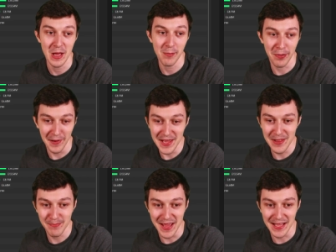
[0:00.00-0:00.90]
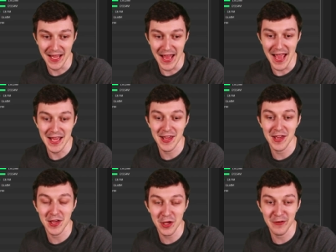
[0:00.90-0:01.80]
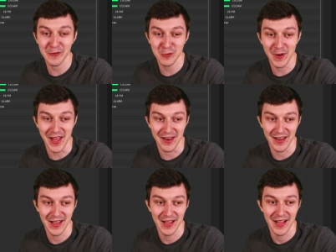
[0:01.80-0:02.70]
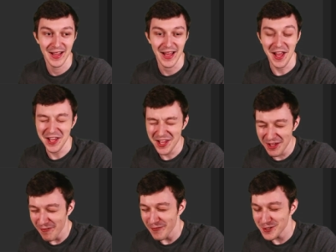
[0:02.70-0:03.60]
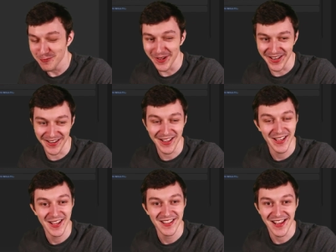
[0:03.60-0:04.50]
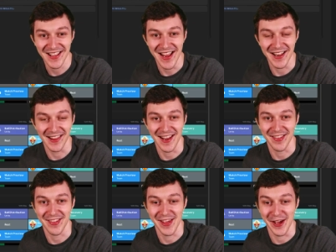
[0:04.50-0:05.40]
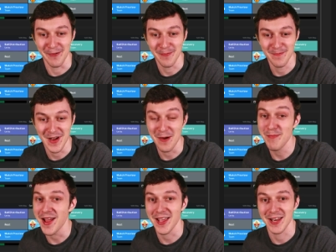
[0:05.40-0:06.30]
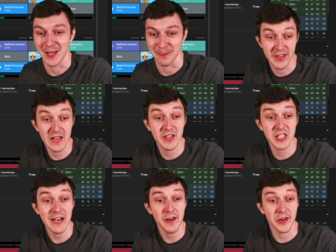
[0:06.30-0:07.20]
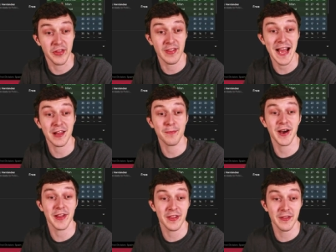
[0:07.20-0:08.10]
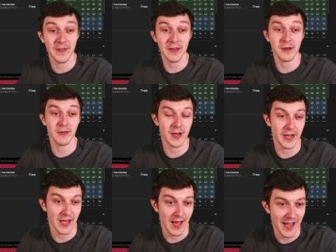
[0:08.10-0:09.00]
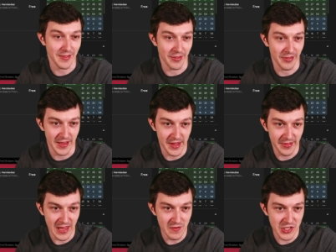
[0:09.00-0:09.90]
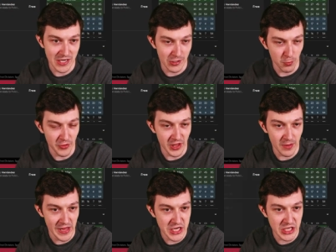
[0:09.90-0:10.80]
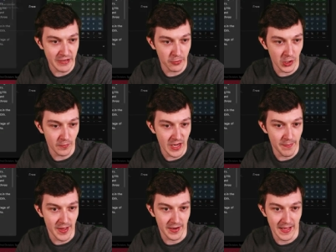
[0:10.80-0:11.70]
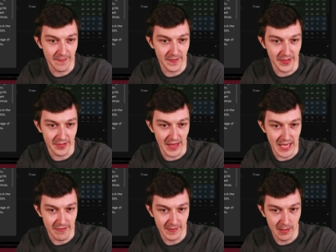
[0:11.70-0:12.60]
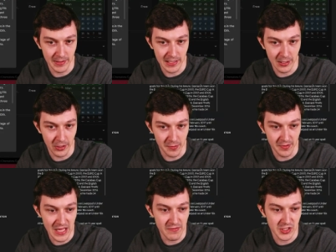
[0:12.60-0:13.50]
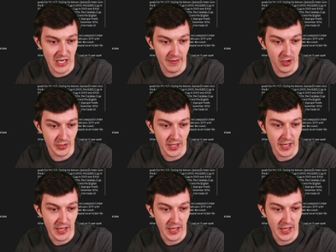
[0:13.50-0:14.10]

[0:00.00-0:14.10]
please make it a huge win, a huge win against Lazio. I'm begging you. Steven Gerrard sacked by Seville. Oh, you hate to see it. Steven Gerrard, what's his managerial career been in this save? Can we click on him? Steven Gerrard,